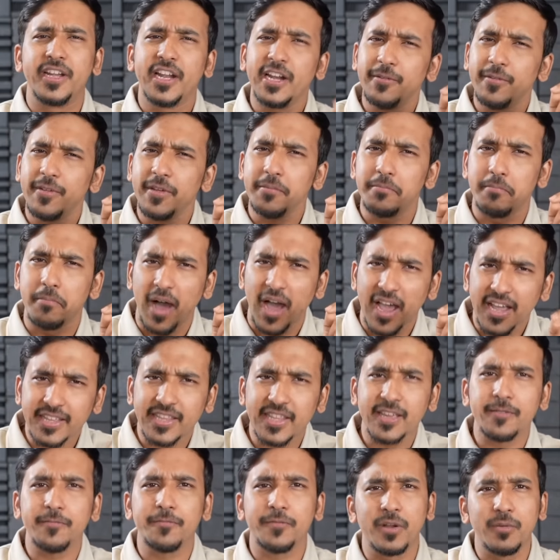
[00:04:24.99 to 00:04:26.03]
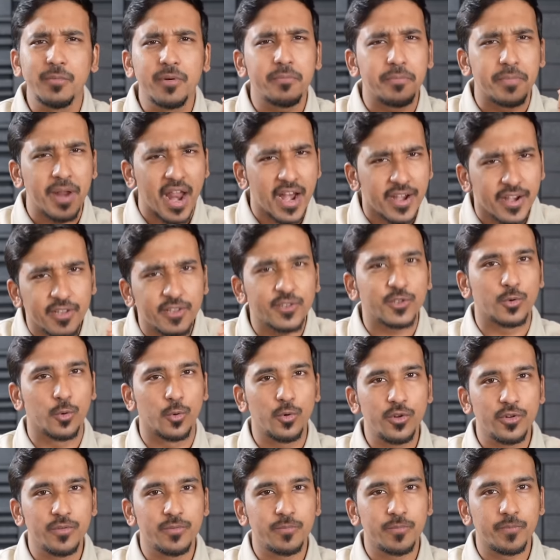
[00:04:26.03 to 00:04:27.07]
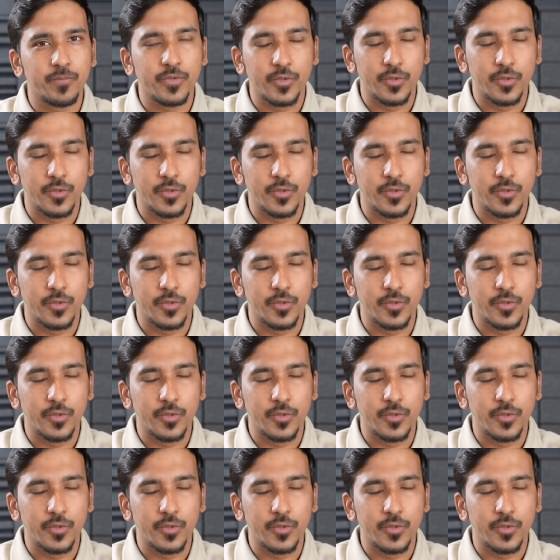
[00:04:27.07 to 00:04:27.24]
did we buy them from a branded store?